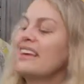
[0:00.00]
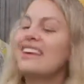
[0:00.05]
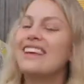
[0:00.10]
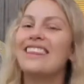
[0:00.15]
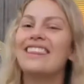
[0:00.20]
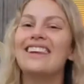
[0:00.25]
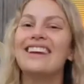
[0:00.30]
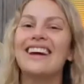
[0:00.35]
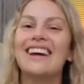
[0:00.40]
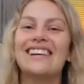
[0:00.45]

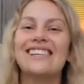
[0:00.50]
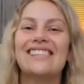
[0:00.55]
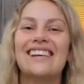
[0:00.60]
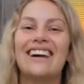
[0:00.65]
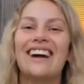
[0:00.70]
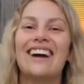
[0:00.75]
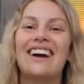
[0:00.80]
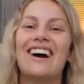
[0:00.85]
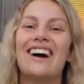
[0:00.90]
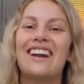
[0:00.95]
The next thing
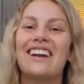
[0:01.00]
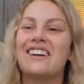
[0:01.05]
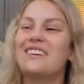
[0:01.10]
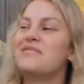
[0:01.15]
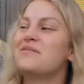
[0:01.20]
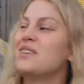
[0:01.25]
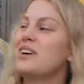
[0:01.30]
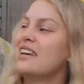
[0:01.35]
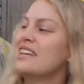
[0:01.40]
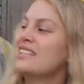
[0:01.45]
I got
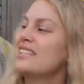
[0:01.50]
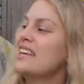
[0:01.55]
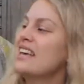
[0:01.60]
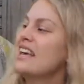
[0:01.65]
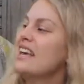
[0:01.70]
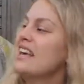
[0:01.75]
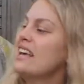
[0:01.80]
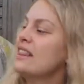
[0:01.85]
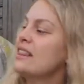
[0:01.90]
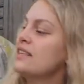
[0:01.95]
him was
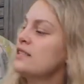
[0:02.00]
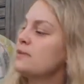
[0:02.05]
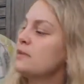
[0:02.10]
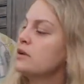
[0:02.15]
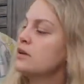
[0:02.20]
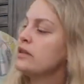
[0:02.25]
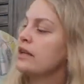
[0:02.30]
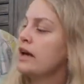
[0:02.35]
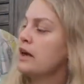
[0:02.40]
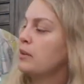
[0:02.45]
this
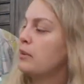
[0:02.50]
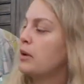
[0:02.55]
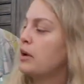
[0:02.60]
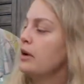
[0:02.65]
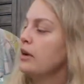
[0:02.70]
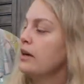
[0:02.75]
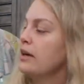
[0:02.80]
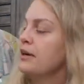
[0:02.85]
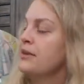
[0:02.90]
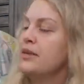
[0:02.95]
Bill Nye
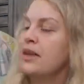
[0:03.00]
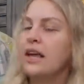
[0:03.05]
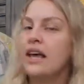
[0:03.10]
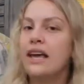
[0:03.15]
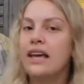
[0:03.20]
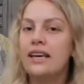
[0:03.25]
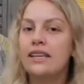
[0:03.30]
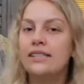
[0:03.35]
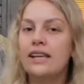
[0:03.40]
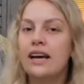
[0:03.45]
book.
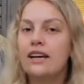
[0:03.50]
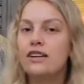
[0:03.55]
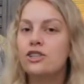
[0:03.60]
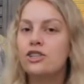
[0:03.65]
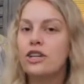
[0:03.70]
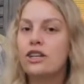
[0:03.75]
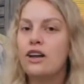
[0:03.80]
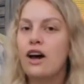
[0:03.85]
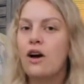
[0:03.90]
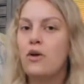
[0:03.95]
He's
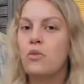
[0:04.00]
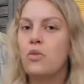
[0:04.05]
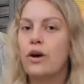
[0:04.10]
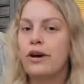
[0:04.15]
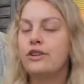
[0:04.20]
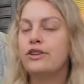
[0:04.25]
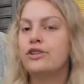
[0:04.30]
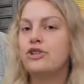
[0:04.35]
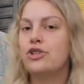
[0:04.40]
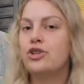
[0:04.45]
actually not
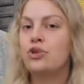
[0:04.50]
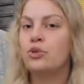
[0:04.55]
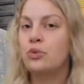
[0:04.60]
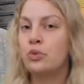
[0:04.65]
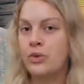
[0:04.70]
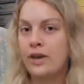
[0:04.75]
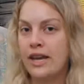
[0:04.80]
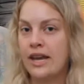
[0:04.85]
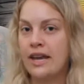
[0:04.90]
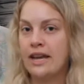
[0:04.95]
one to
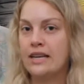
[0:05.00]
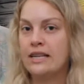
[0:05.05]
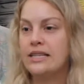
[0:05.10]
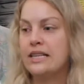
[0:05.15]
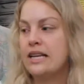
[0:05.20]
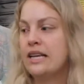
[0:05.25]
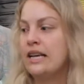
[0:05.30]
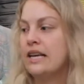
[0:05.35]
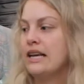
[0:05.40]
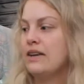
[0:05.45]
read
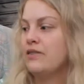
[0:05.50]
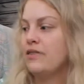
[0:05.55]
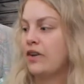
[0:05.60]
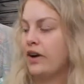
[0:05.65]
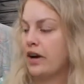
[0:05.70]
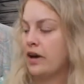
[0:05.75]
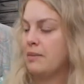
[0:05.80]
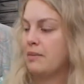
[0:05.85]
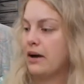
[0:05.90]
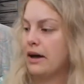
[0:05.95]

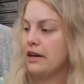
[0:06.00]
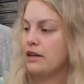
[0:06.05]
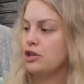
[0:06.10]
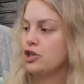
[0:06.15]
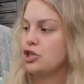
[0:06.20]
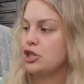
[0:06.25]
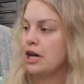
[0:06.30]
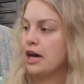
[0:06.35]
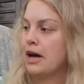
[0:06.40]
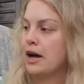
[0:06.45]
very
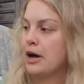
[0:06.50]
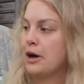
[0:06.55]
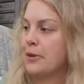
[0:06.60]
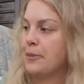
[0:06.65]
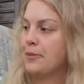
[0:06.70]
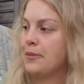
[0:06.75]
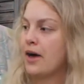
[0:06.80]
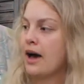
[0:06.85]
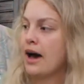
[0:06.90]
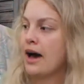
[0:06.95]
much.
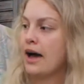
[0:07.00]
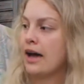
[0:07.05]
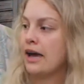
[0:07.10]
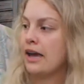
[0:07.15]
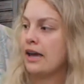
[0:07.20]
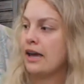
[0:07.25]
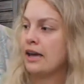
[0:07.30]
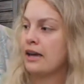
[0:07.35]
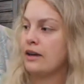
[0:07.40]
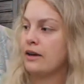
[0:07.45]
Um,
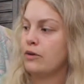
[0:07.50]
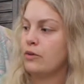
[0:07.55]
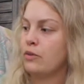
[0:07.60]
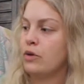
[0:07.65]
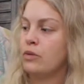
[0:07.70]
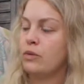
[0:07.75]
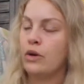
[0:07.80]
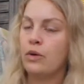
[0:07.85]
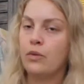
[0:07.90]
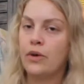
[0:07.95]
I
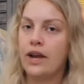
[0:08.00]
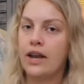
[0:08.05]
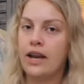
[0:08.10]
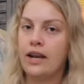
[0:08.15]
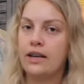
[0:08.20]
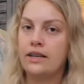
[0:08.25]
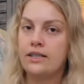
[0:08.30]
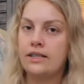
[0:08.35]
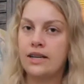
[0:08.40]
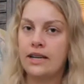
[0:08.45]
When we
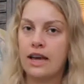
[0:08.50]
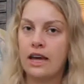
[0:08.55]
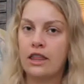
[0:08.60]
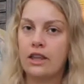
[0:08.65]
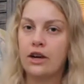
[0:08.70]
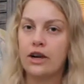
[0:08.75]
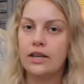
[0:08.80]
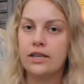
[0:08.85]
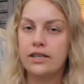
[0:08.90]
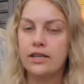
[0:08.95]
read
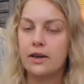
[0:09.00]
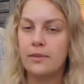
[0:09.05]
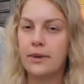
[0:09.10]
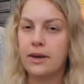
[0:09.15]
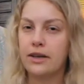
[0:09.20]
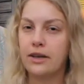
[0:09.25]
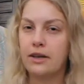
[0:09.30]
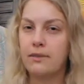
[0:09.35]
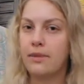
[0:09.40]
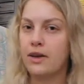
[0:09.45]
together, it's
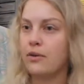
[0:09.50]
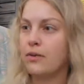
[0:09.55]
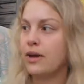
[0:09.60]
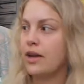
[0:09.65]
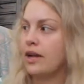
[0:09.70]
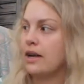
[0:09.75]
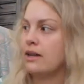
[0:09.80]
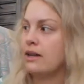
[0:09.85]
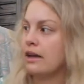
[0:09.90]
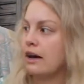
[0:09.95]
typically me
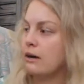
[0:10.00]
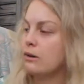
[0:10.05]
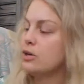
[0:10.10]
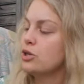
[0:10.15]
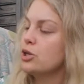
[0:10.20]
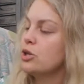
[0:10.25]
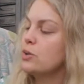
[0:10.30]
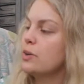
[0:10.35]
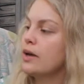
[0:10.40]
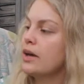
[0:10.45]
reading aloud
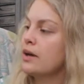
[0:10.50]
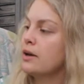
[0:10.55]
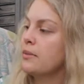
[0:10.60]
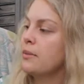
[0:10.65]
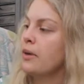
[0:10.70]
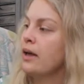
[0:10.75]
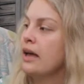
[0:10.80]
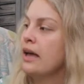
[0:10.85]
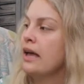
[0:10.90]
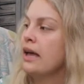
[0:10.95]
to
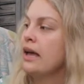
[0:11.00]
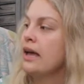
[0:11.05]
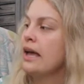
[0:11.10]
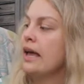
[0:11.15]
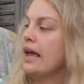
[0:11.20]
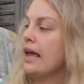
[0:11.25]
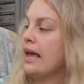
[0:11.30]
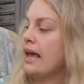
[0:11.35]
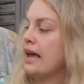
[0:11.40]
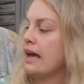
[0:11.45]
him,
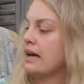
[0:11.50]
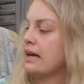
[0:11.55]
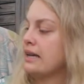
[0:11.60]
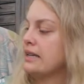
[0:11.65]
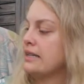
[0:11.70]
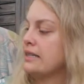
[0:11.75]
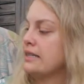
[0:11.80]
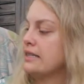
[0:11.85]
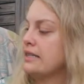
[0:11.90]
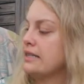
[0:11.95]

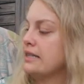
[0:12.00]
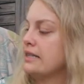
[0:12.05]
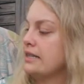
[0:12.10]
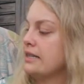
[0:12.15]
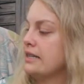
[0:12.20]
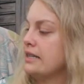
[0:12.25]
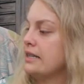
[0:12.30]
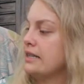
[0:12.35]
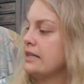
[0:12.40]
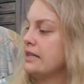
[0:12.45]
and
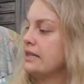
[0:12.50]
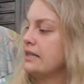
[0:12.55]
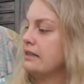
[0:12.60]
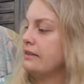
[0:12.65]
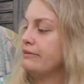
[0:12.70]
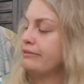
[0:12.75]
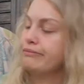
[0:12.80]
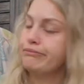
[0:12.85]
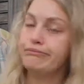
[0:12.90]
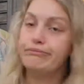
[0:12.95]

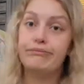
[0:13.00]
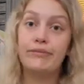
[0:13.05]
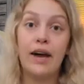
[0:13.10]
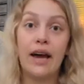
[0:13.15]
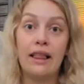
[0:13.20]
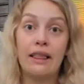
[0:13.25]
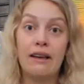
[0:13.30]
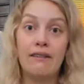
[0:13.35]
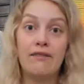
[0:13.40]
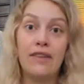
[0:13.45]

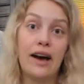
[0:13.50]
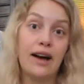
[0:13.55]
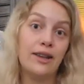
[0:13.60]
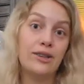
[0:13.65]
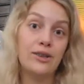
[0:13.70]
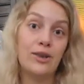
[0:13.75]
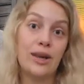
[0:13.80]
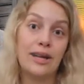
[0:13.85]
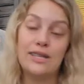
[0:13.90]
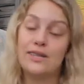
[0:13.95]
I love that,
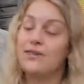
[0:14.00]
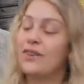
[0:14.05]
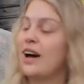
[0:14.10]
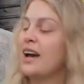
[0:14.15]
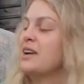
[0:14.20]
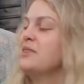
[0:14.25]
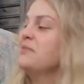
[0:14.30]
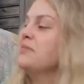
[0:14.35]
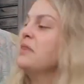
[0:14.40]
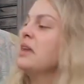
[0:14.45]
so that's
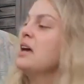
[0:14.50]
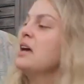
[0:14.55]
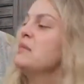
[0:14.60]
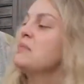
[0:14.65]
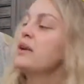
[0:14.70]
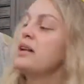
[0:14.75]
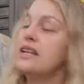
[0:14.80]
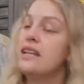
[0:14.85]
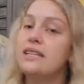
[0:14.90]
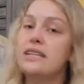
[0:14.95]
fine.
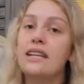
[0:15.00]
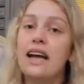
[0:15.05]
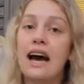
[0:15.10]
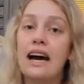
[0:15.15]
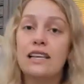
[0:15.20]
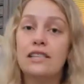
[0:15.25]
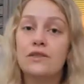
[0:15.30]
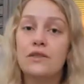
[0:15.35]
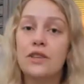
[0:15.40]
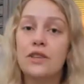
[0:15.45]
But he did ask